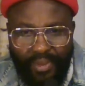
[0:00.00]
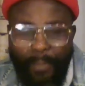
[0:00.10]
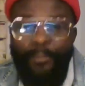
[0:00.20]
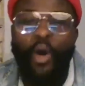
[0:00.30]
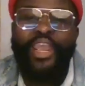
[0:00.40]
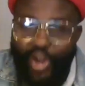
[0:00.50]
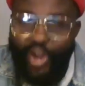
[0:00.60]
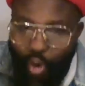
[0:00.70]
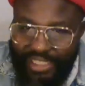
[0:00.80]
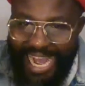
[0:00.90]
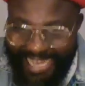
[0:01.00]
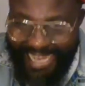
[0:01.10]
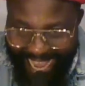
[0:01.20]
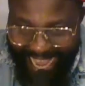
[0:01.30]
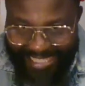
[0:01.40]
But he knows at the
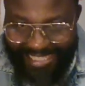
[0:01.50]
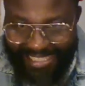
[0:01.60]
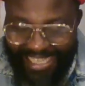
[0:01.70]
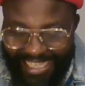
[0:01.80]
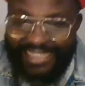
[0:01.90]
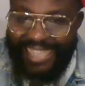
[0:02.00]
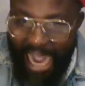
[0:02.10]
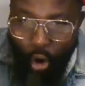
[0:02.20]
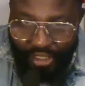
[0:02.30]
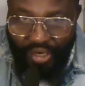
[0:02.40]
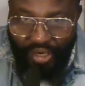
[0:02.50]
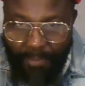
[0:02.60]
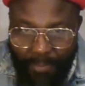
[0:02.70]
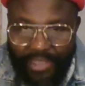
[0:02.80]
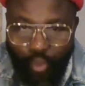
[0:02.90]
end, that 100
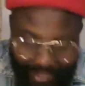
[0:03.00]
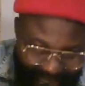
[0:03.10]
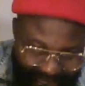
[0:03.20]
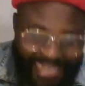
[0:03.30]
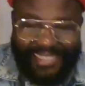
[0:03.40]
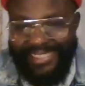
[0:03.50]
men will stand.